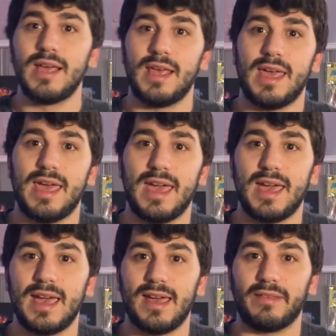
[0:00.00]

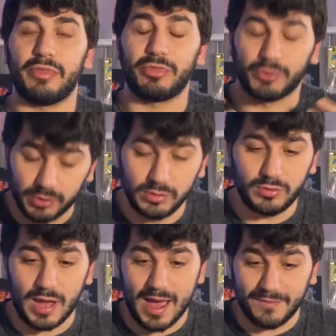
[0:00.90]
And
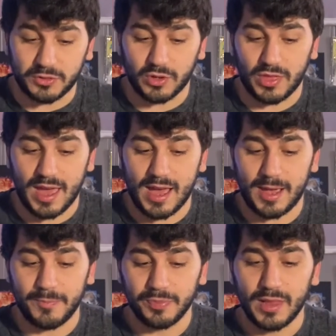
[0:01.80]
after
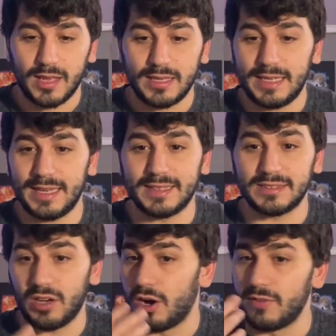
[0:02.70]
that, he has
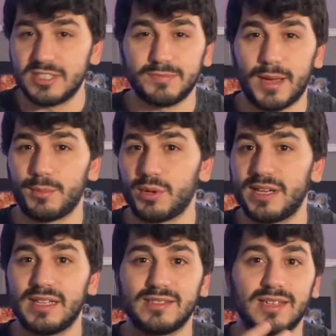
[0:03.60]
all of his memory
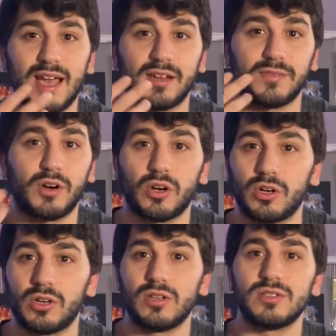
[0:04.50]
is kind of
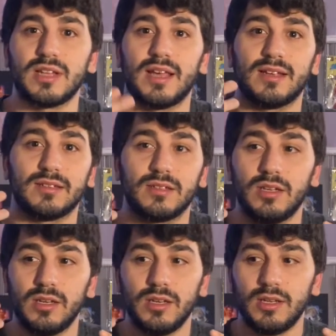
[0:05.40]
hurt and
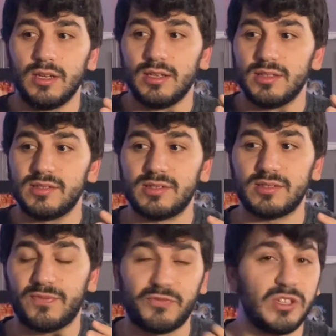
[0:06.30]

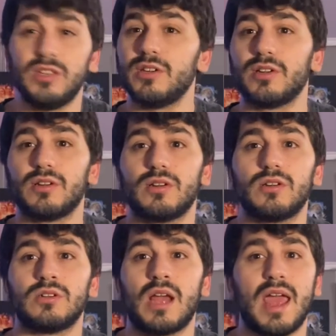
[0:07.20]

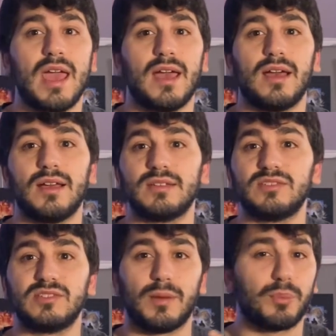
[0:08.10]
fear and
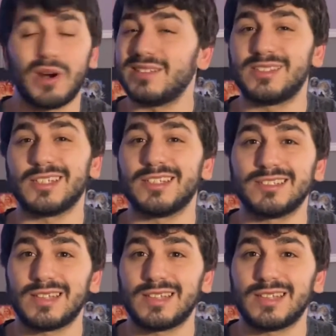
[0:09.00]
suppressing his